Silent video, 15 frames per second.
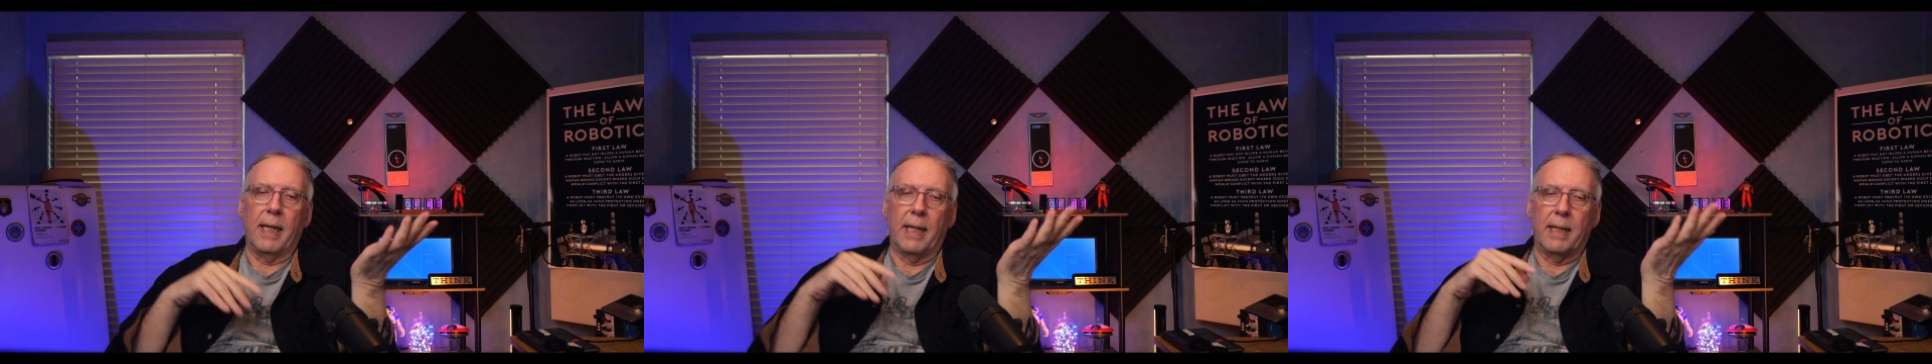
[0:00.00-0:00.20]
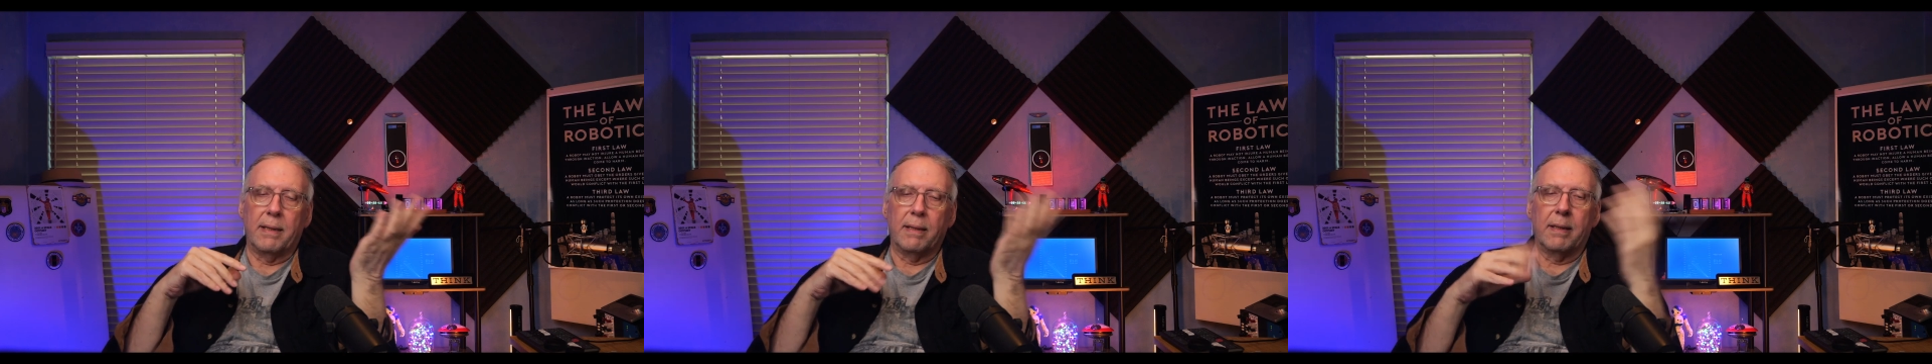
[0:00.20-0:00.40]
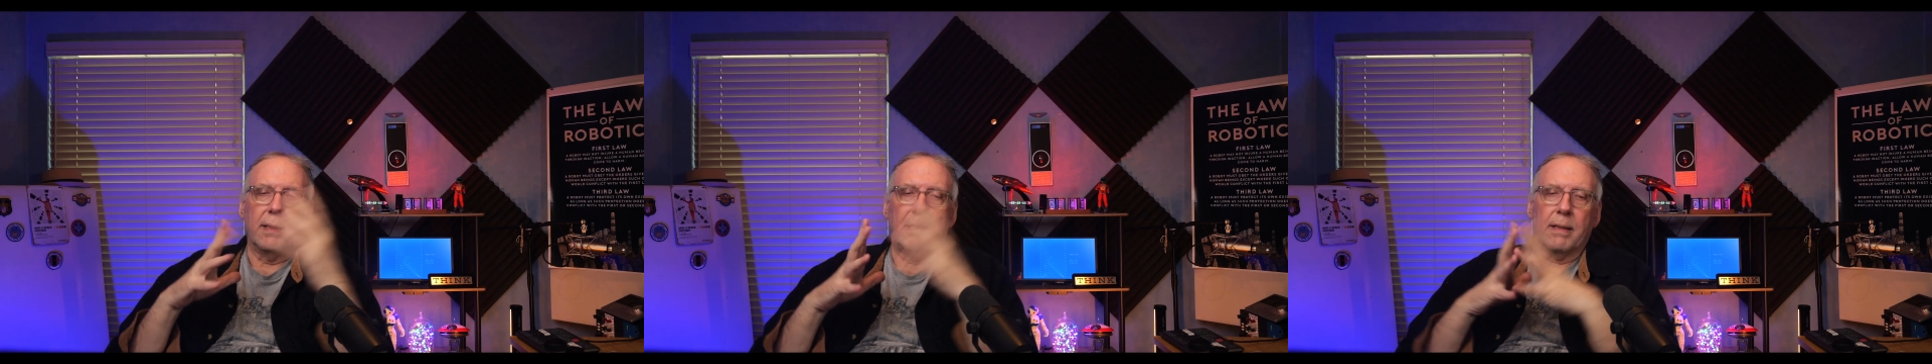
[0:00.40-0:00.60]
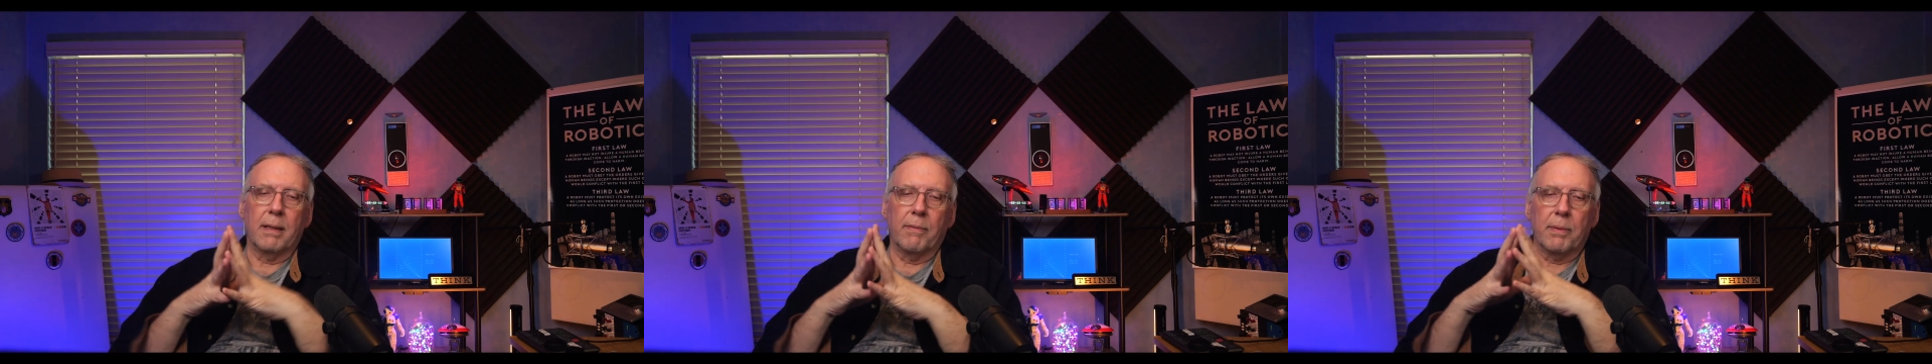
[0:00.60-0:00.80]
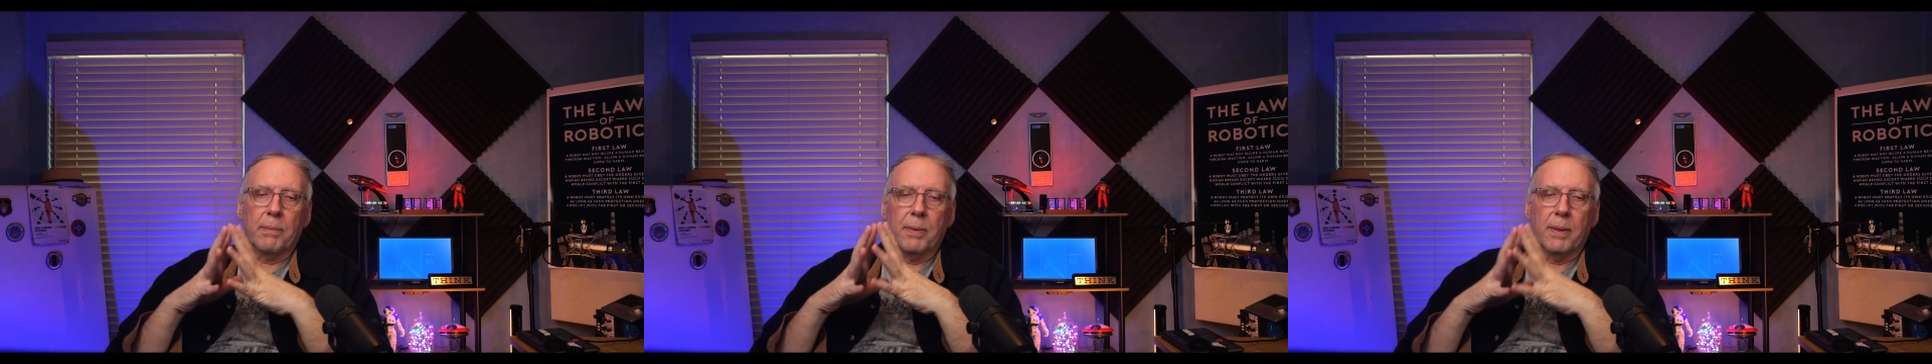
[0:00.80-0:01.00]
and
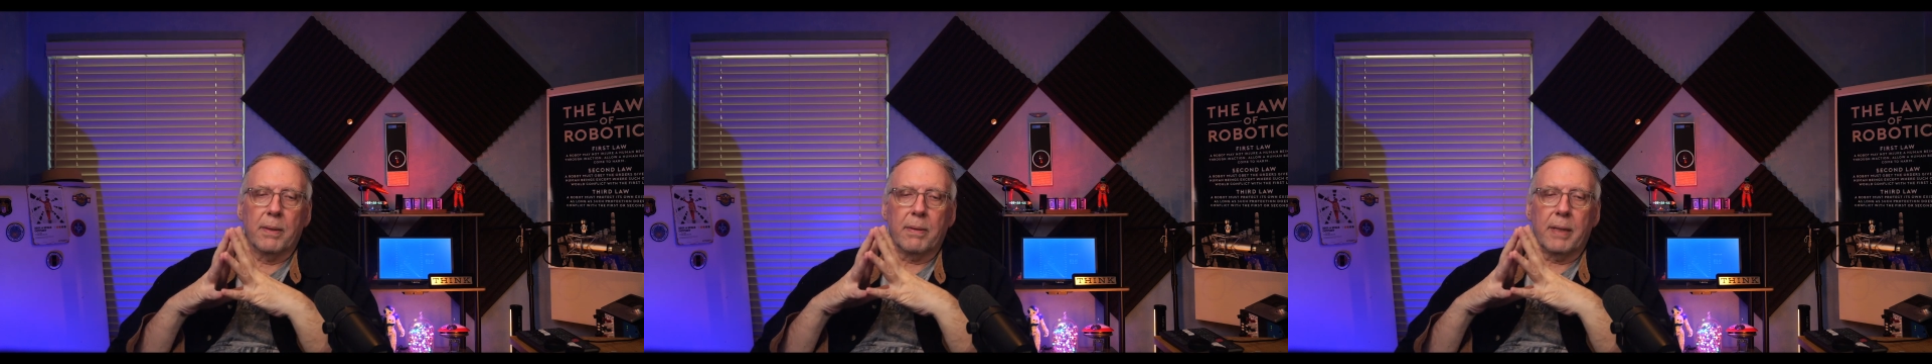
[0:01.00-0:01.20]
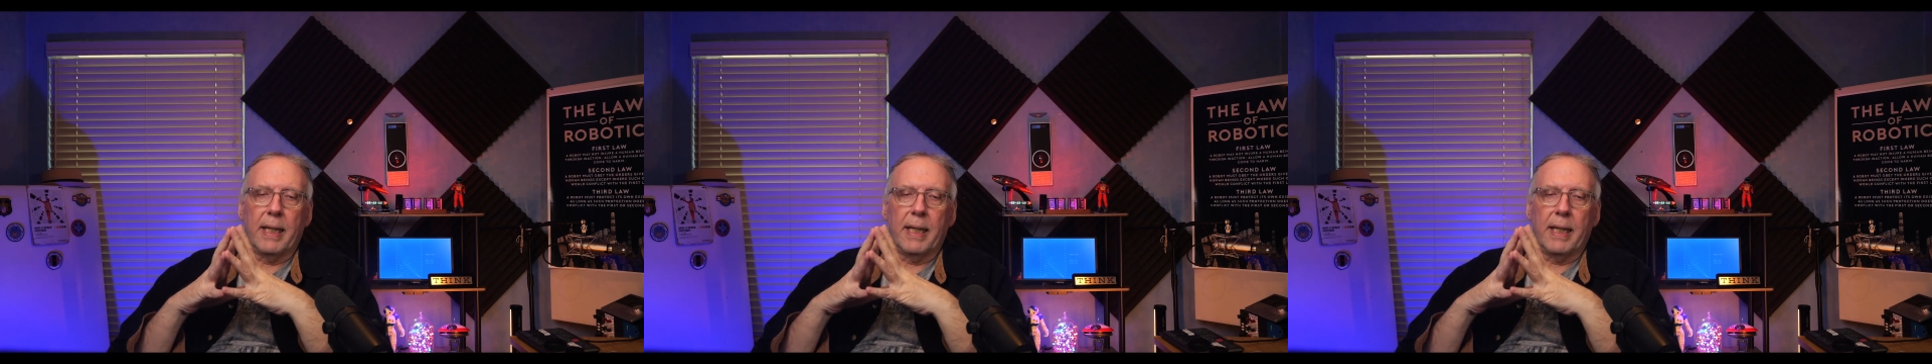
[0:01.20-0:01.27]
Silverblue.